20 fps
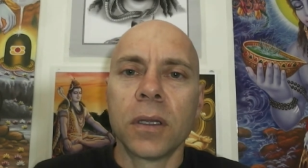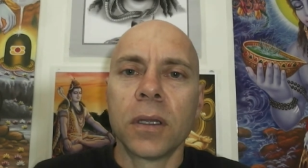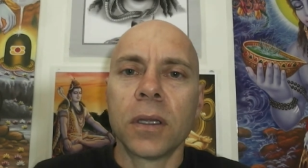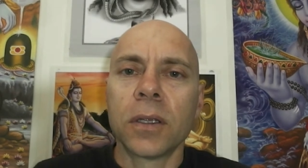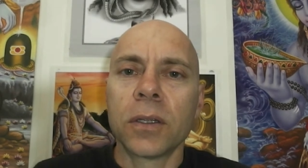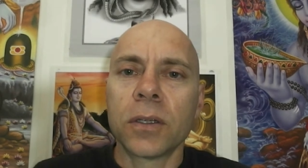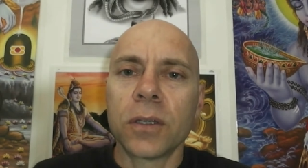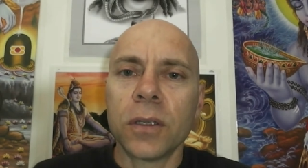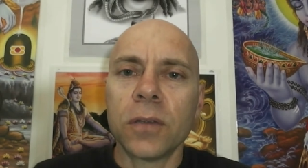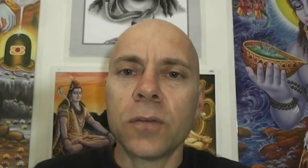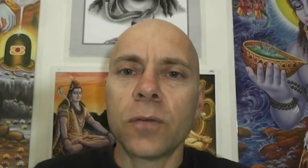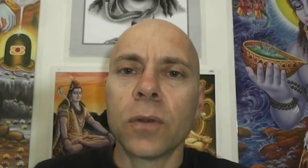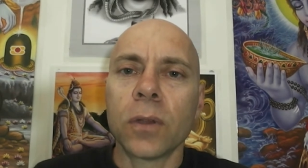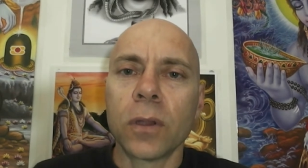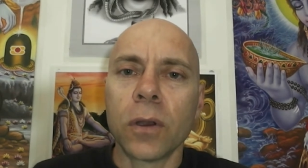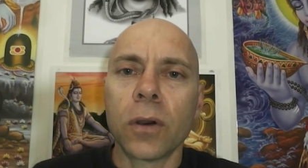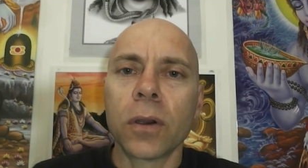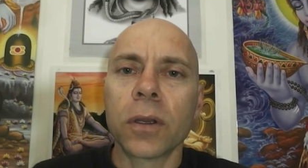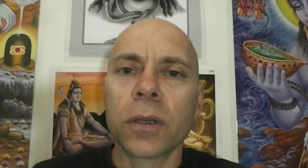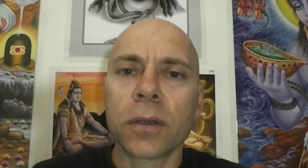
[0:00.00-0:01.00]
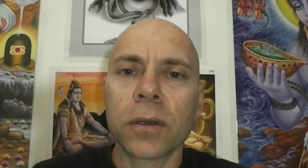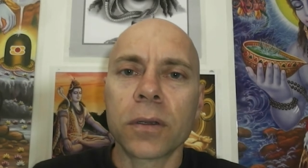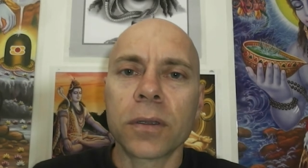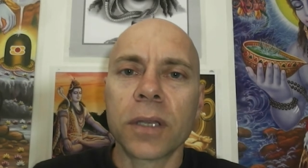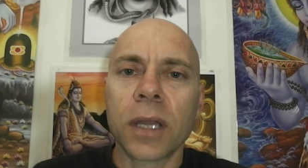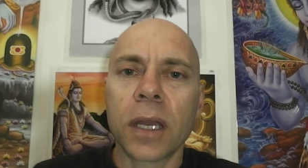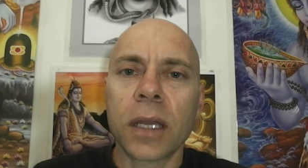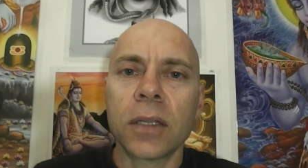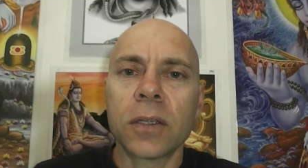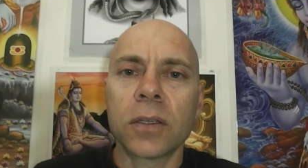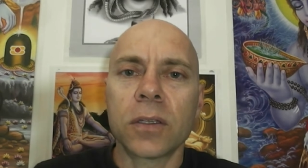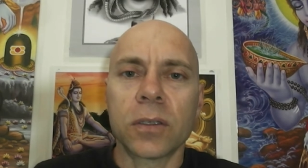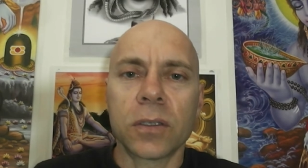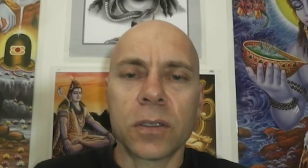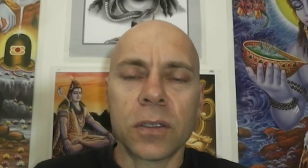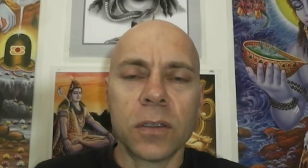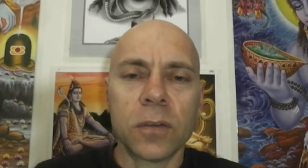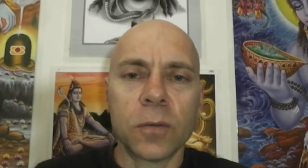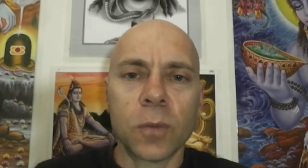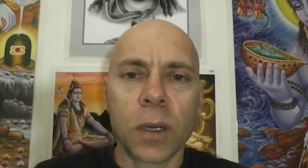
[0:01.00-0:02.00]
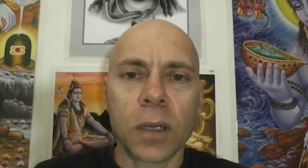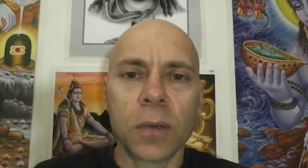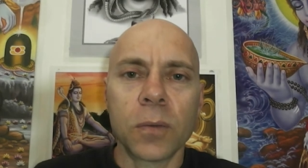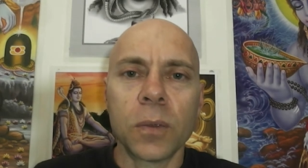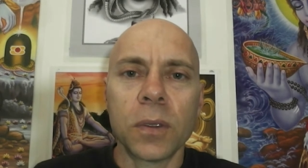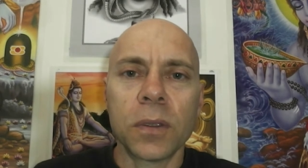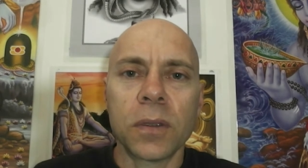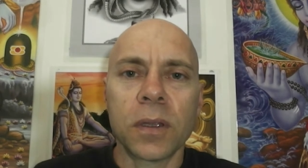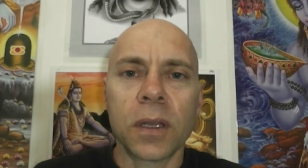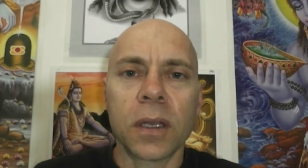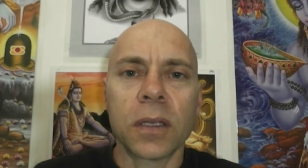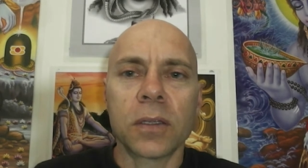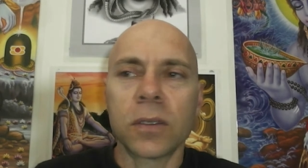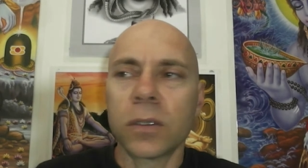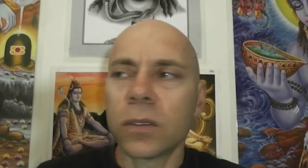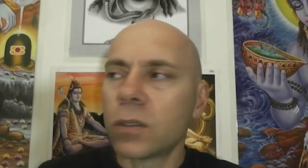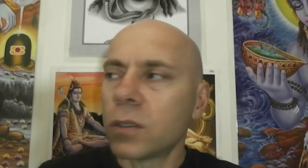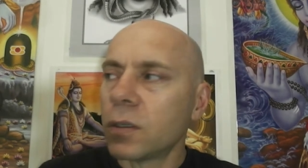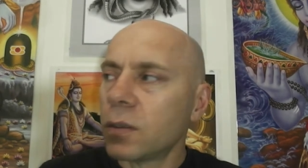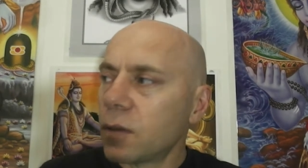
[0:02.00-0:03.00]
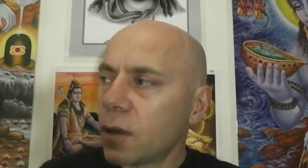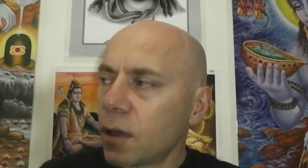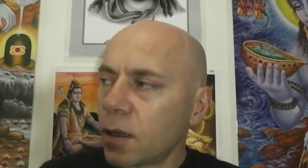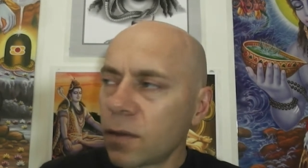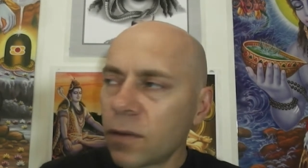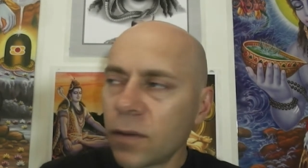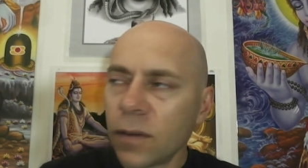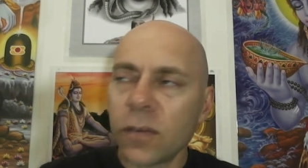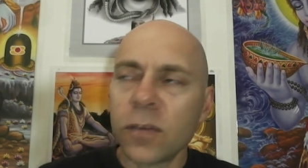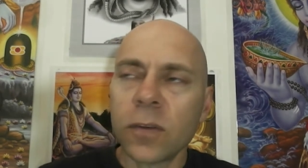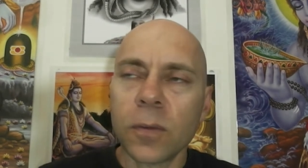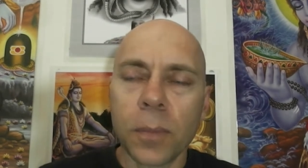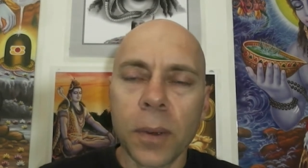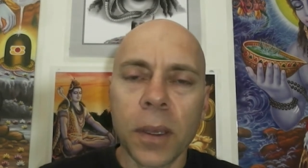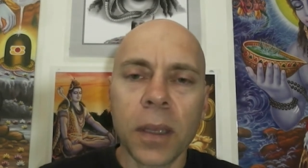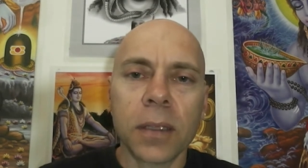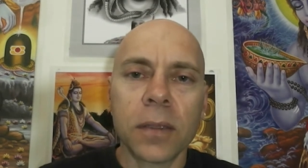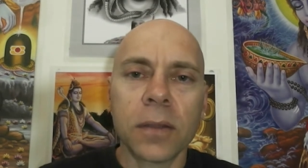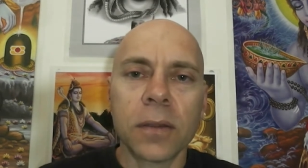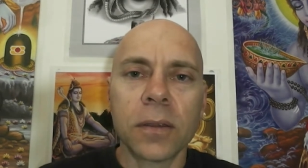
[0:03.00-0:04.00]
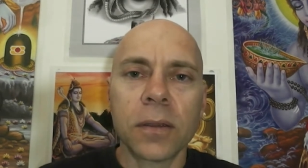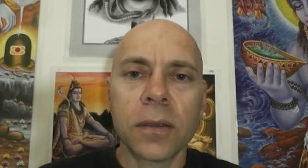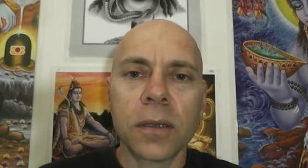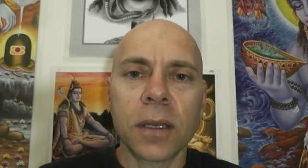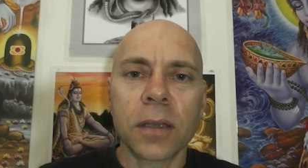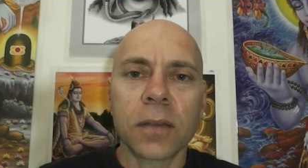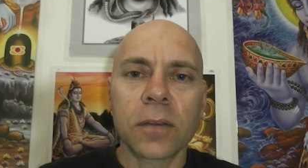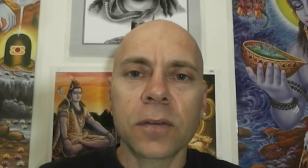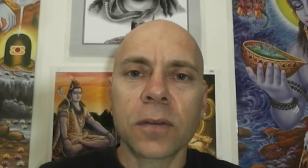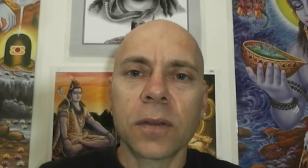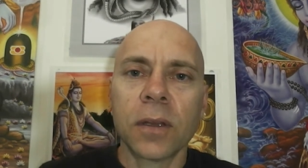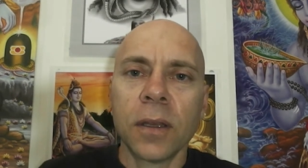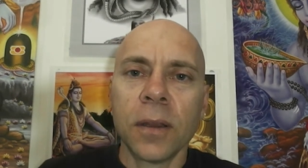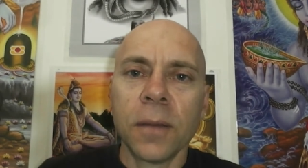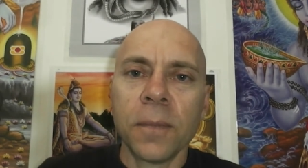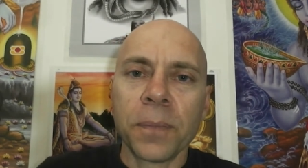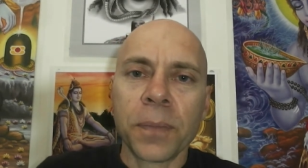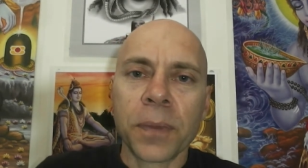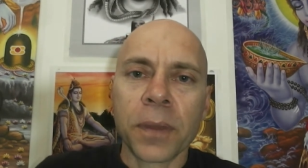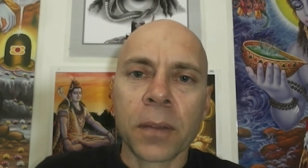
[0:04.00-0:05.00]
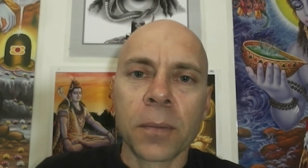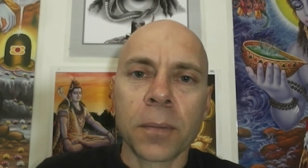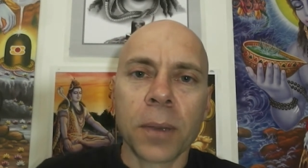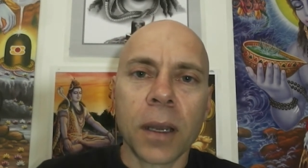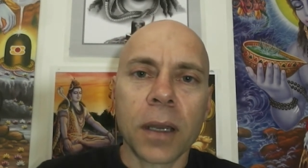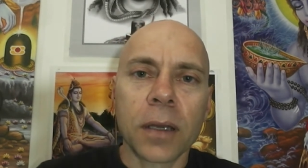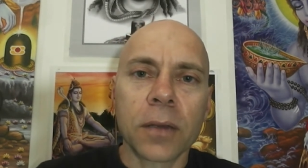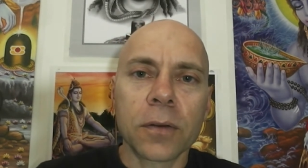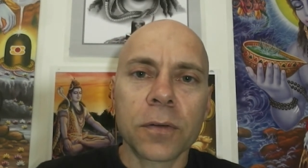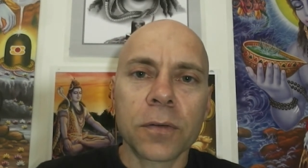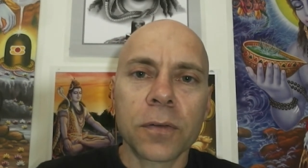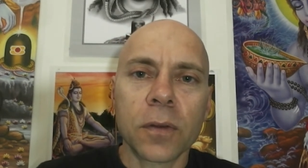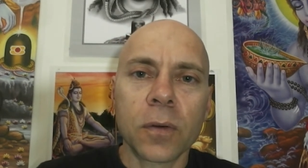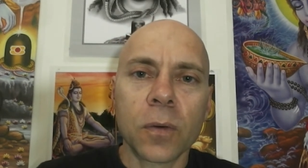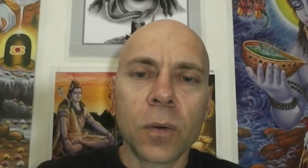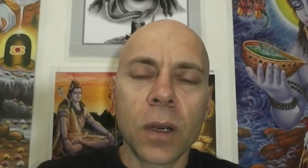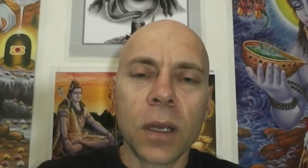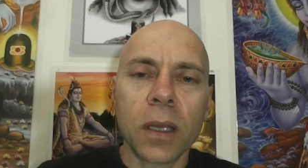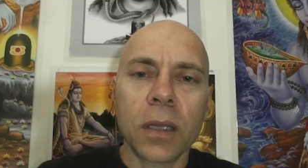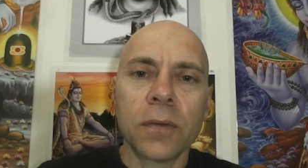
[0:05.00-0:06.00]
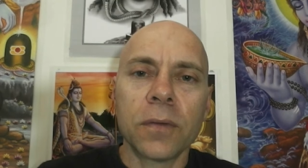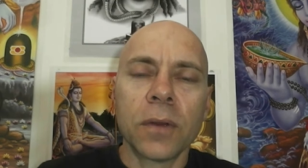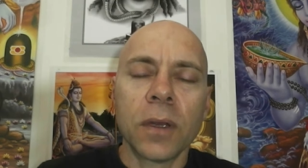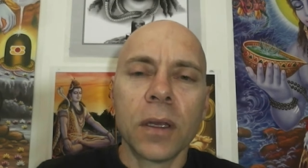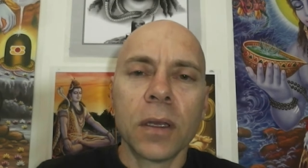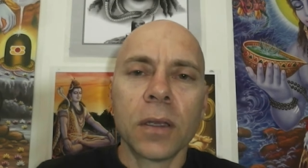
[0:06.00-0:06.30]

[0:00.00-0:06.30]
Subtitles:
she's relying on nature. She's one with nature. She's anticipating the next part of the wave.